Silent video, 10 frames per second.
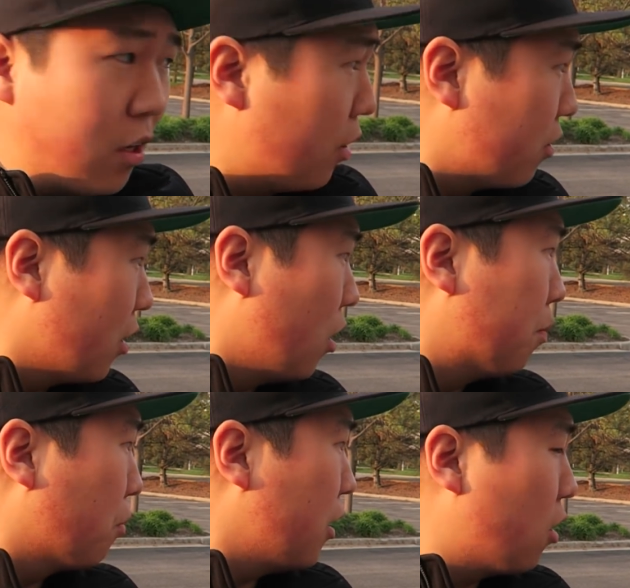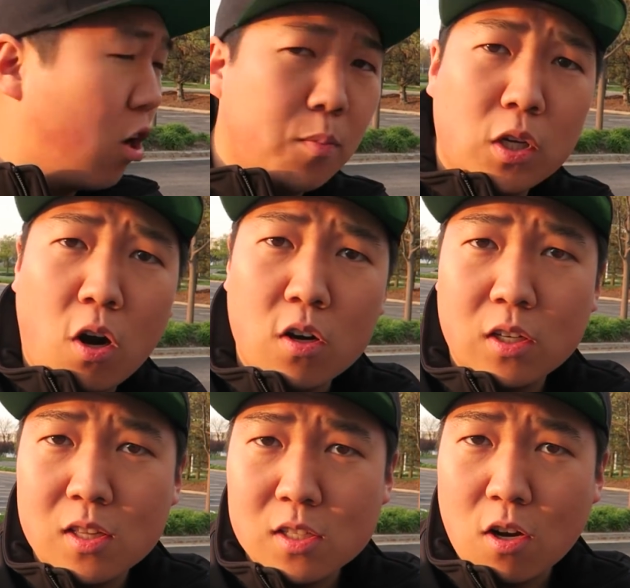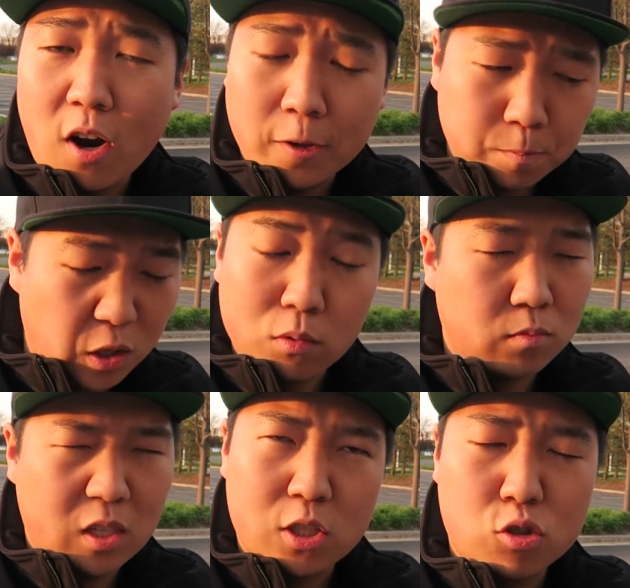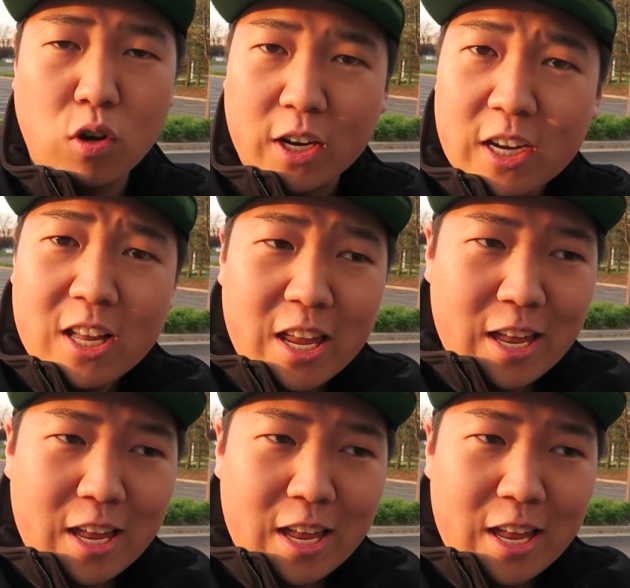they upgraded Harman Kardon in this car, in this truck.